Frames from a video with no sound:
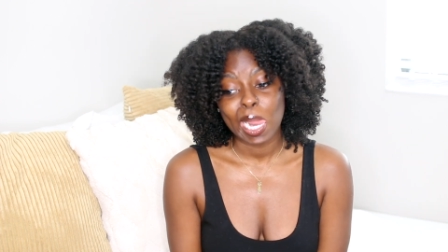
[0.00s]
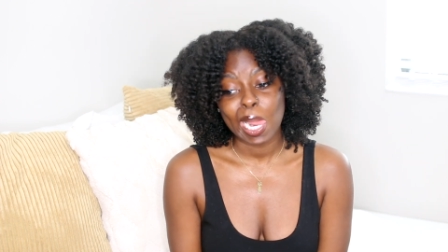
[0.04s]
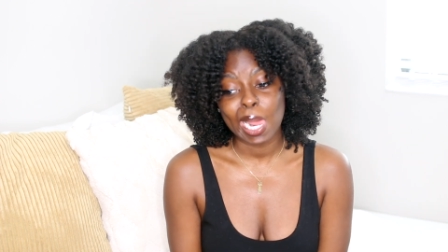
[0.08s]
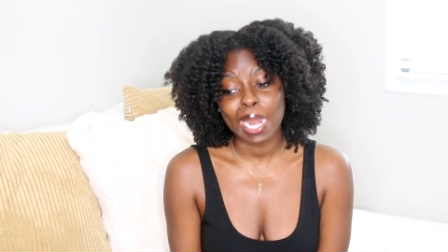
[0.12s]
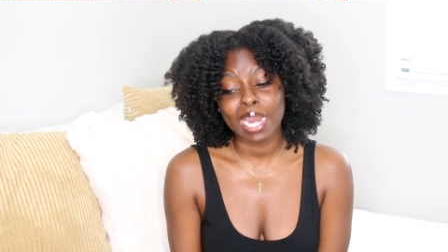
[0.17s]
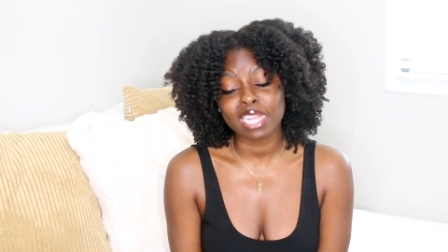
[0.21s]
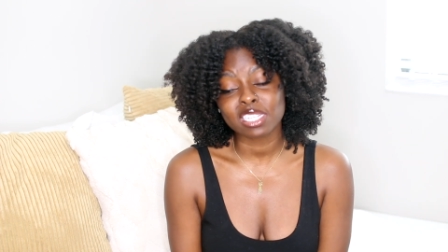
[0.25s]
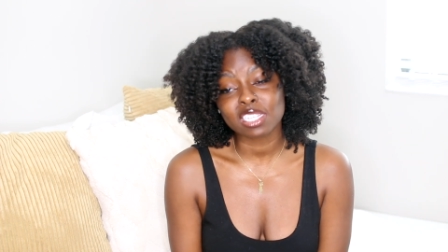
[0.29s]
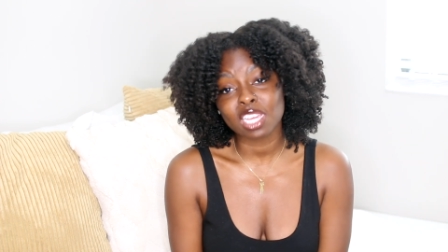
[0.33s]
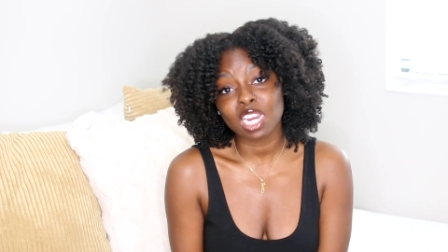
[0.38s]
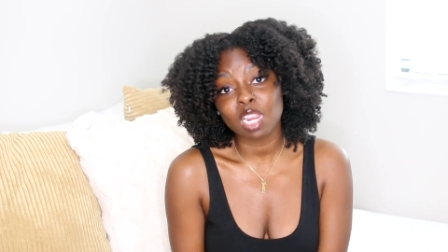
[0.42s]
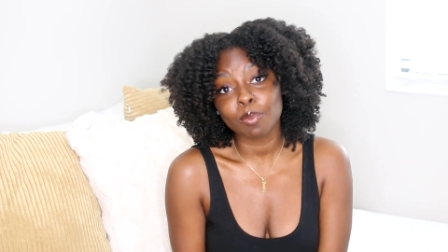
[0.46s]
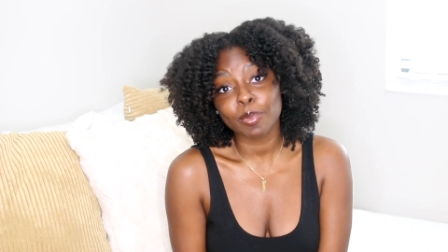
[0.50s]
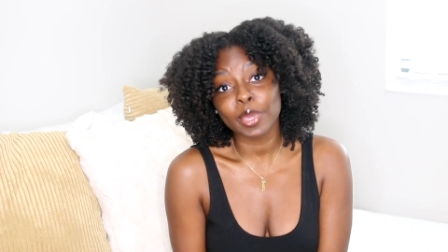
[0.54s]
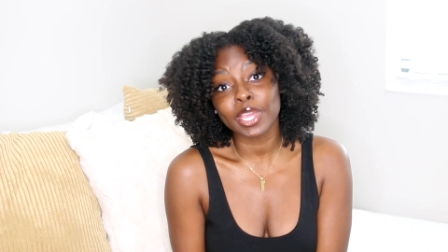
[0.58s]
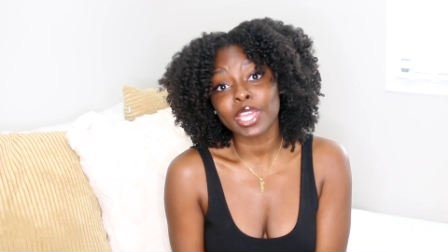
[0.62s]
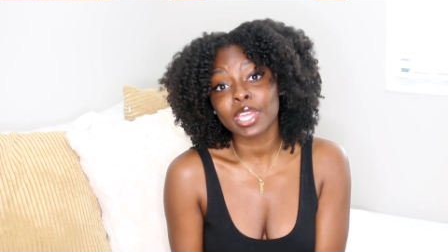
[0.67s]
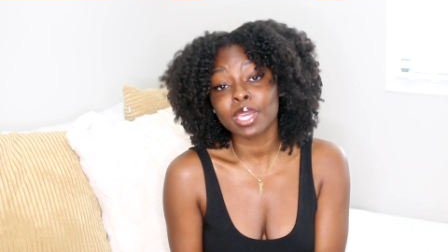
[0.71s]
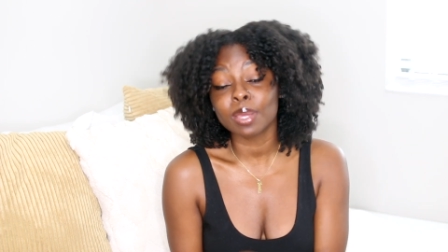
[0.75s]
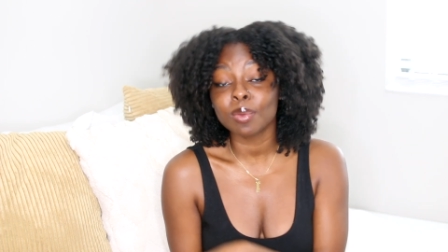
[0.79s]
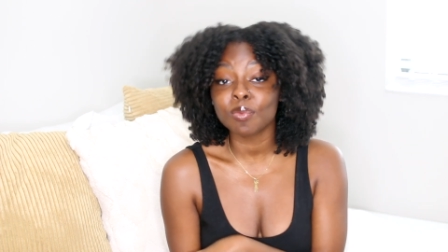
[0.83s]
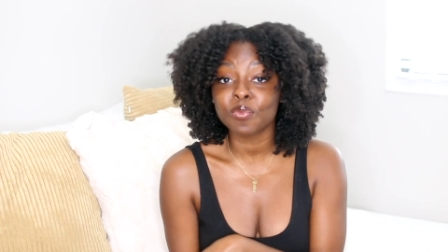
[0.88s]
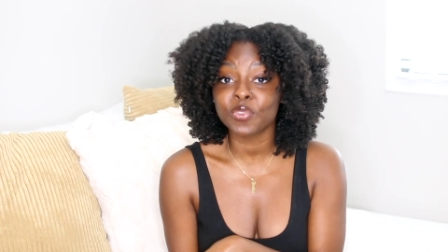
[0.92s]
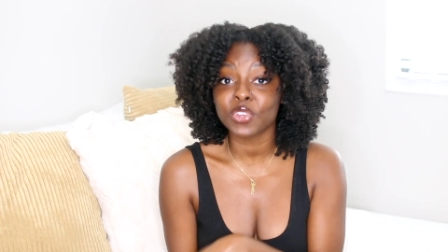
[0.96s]
and it's gonna make
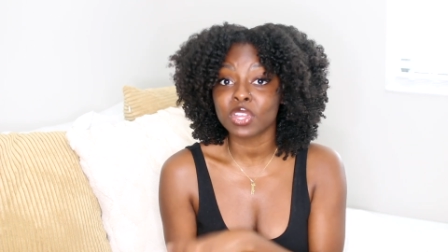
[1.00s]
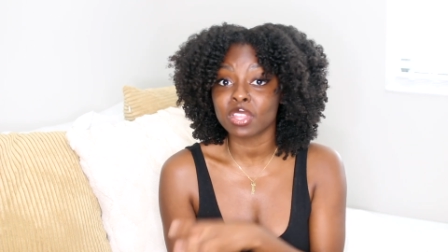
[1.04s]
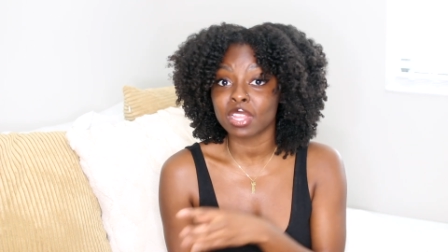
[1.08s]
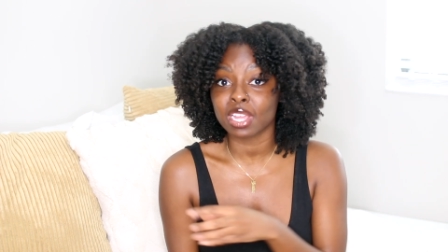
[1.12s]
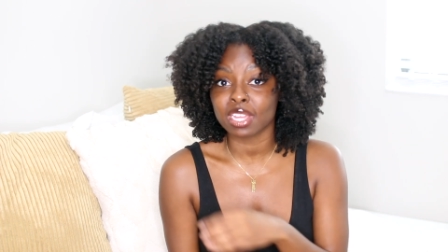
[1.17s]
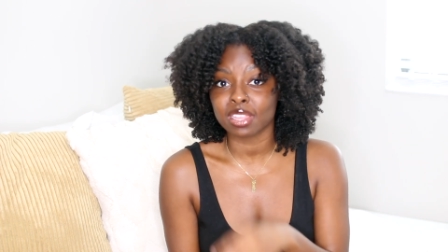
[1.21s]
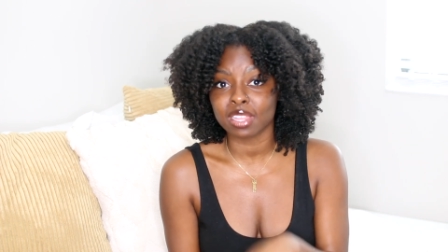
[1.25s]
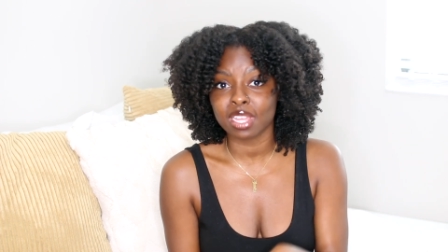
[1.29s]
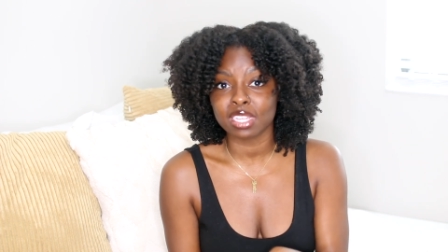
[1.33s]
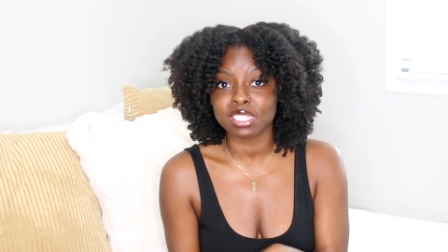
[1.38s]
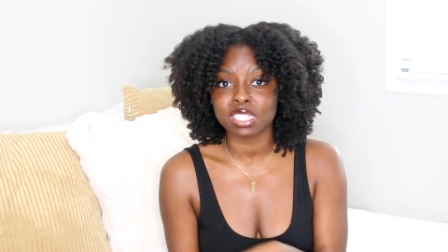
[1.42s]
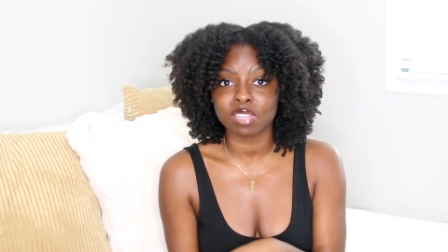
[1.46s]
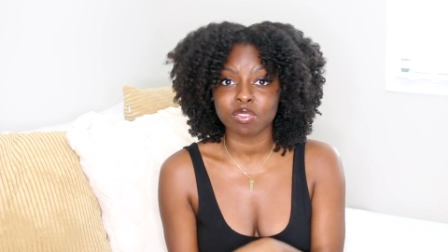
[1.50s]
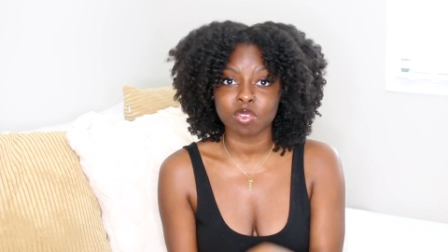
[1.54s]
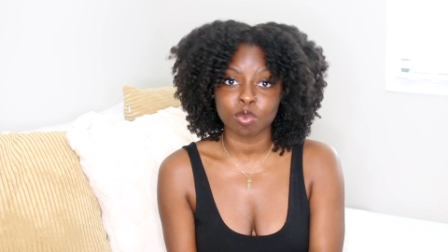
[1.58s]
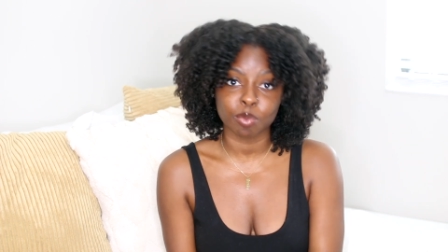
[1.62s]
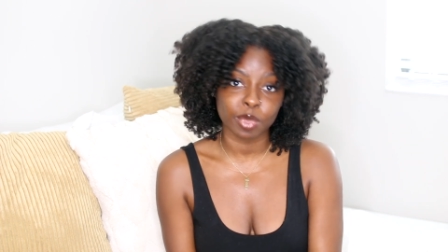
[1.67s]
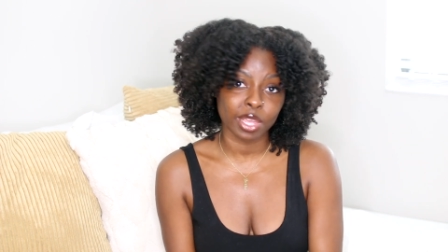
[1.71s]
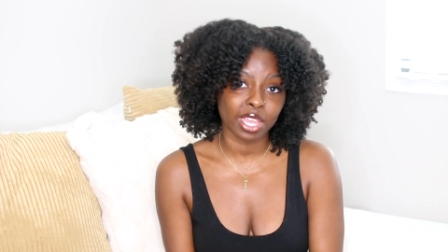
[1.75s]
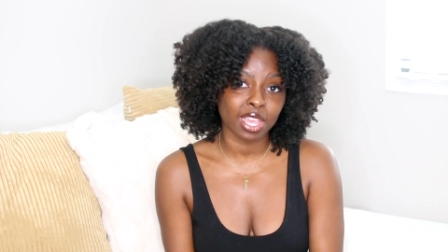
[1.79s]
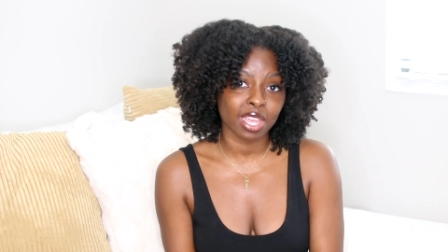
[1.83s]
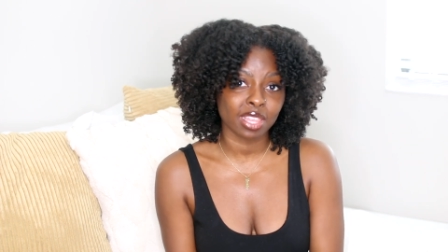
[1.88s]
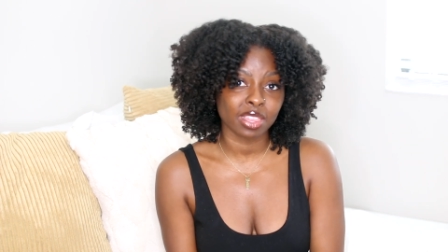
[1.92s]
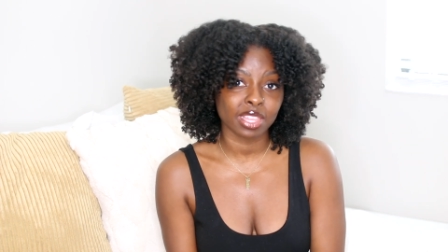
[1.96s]
him feel like less of a
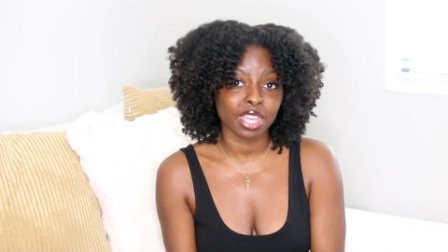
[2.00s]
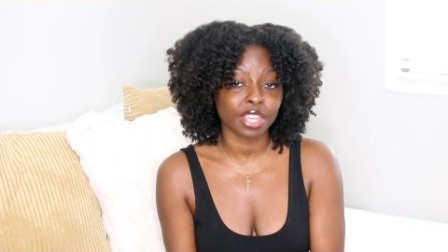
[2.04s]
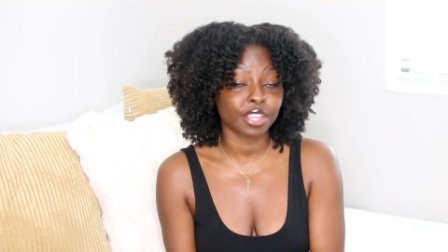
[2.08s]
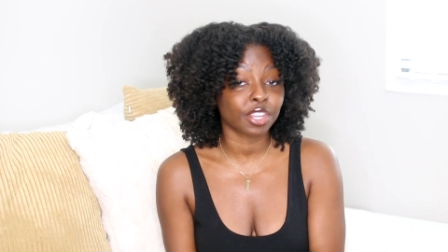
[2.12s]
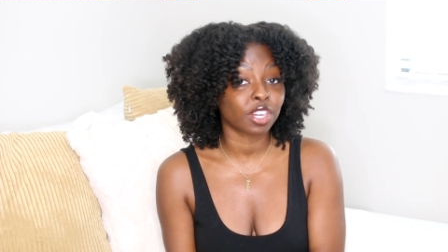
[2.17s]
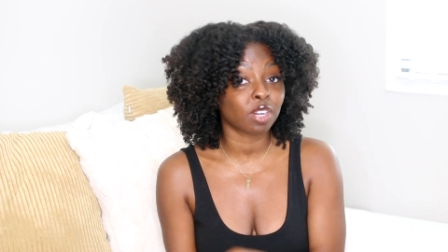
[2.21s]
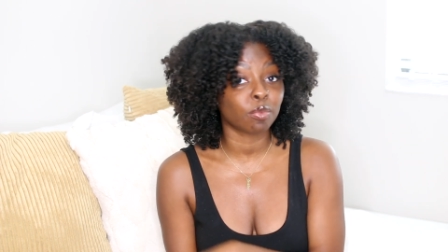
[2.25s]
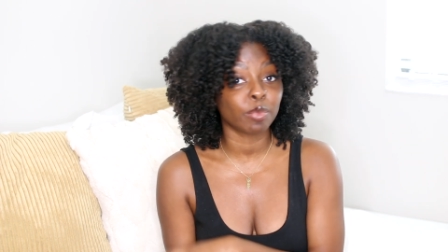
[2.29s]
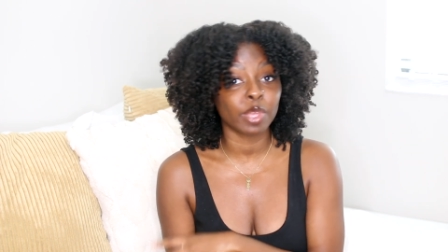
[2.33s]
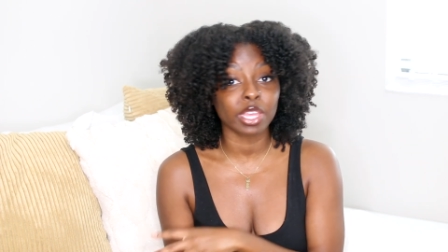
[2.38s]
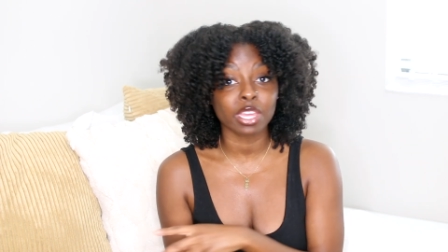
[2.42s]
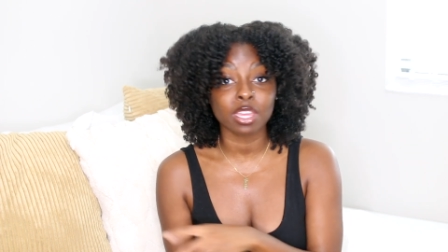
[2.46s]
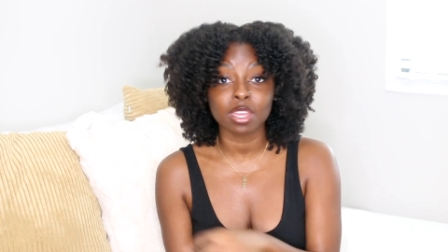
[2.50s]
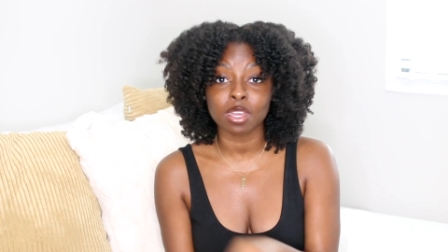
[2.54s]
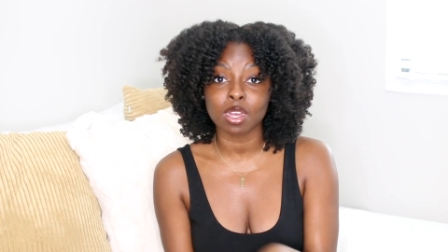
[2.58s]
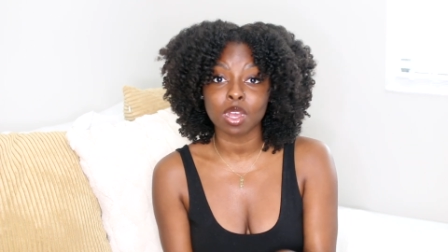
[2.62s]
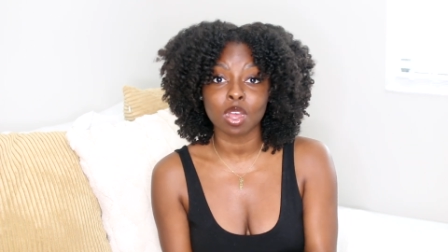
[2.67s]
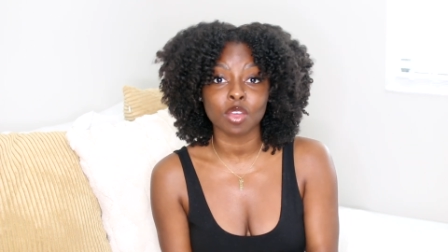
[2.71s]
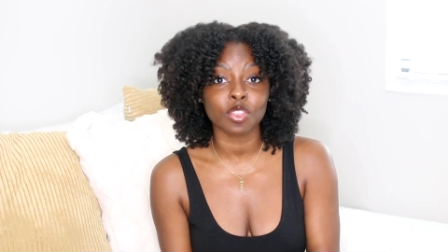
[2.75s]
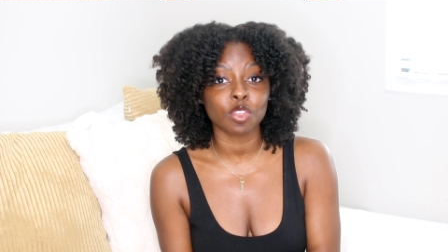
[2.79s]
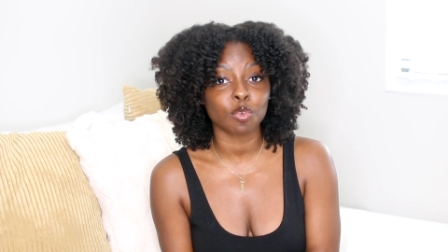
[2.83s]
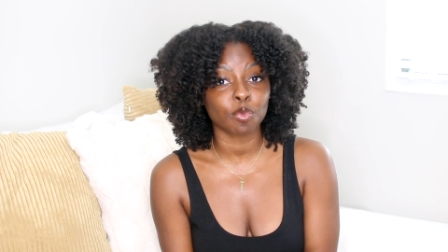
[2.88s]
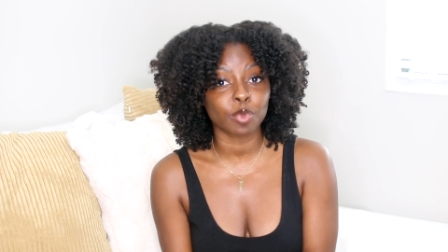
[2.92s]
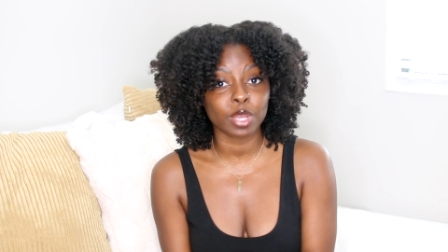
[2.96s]
man that you're making
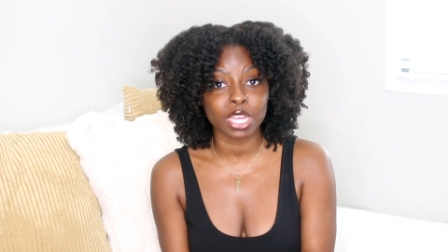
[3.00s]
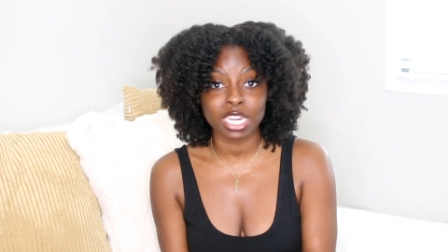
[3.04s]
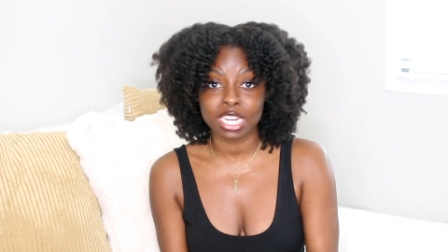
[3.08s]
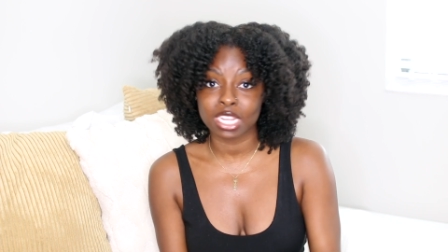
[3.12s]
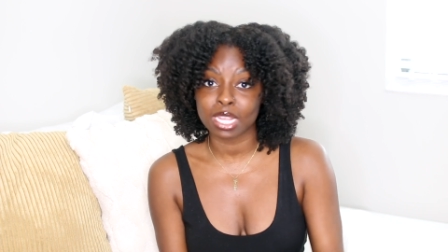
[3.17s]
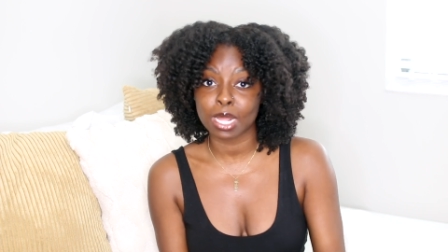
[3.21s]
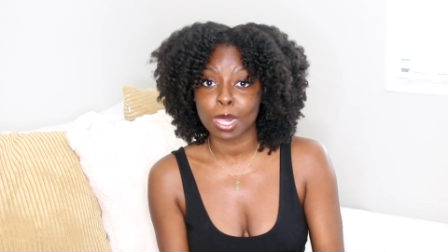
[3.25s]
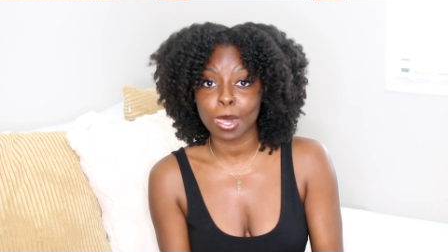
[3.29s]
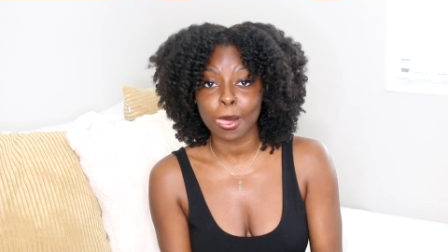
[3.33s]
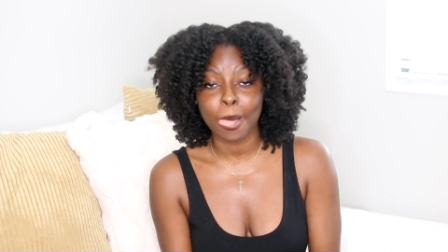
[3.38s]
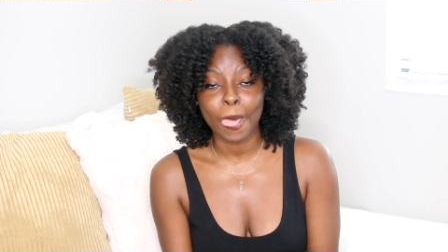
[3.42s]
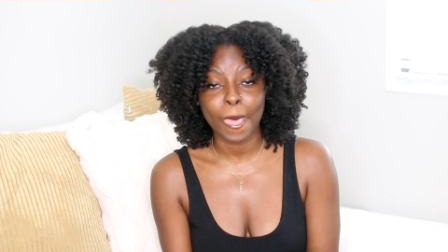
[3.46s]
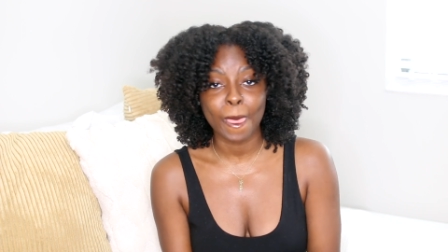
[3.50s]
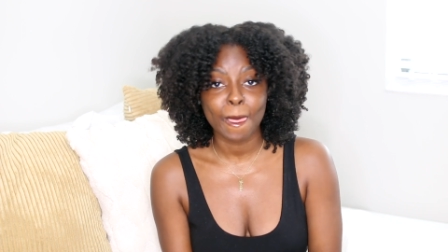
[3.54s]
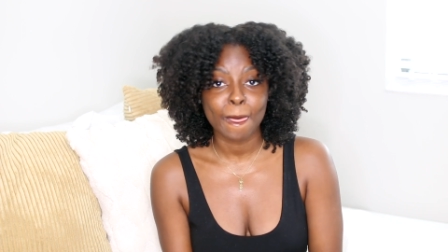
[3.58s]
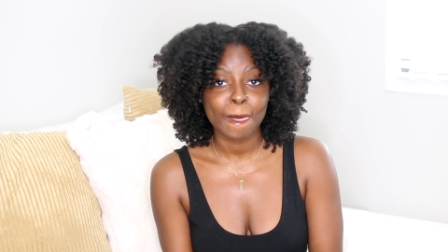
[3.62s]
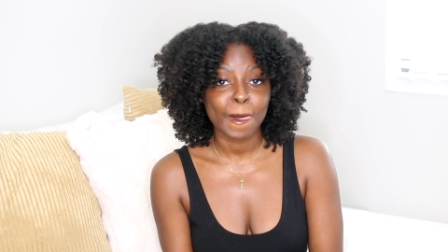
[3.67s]
all the money